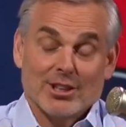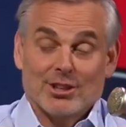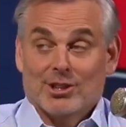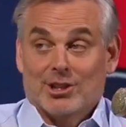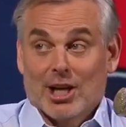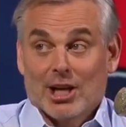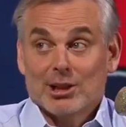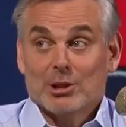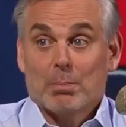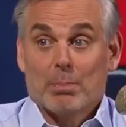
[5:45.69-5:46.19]
It's
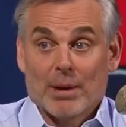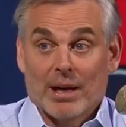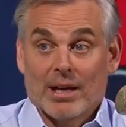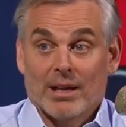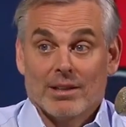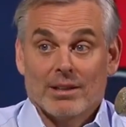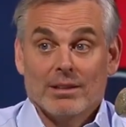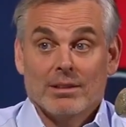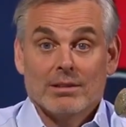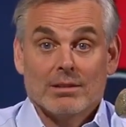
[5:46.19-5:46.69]
just
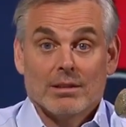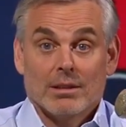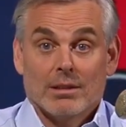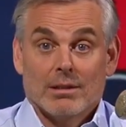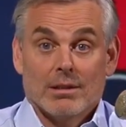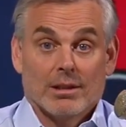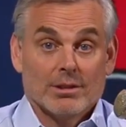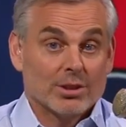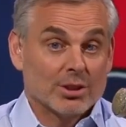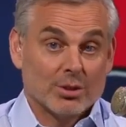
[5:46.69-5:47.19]
been
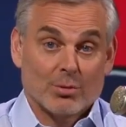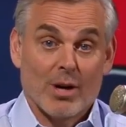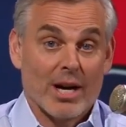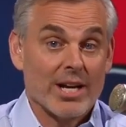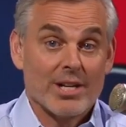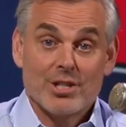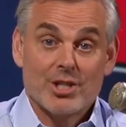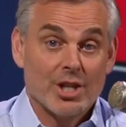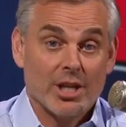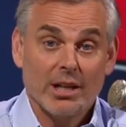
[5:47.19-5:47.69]
a
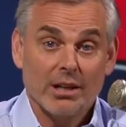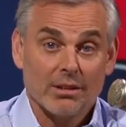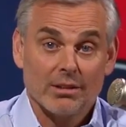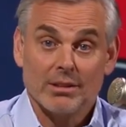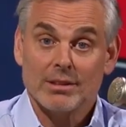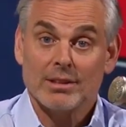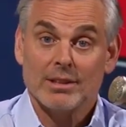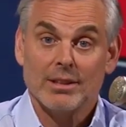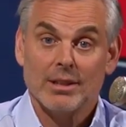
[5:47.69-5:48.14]
strange year.